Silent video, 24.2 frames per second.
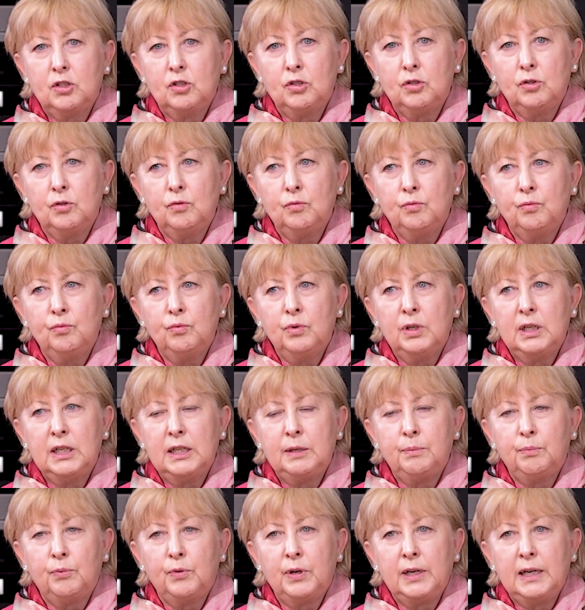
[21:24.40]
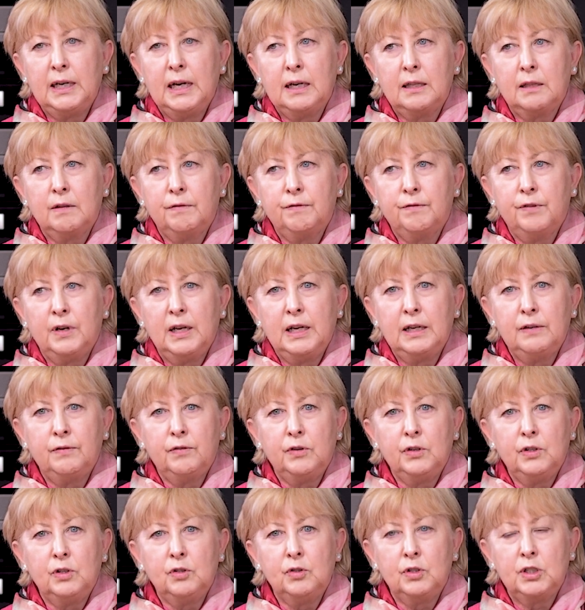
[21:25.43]
to really bring out the
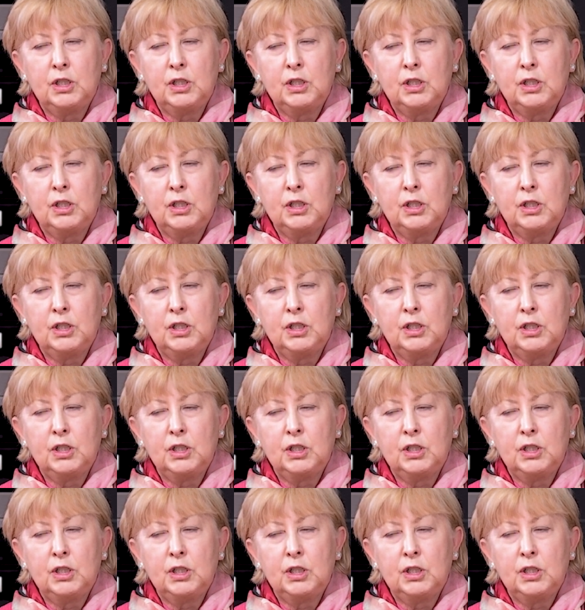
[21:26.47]
flavour in your